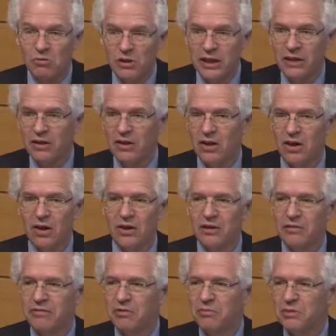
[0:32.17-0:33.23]
real
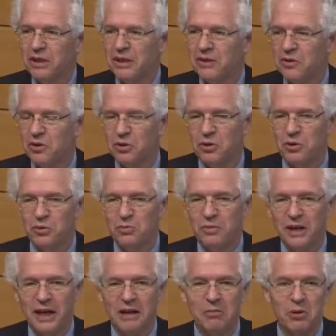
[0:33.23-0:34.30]
honor for me to
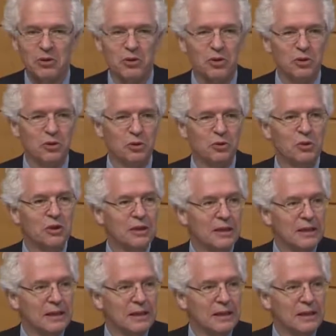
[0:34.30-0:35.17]
be able to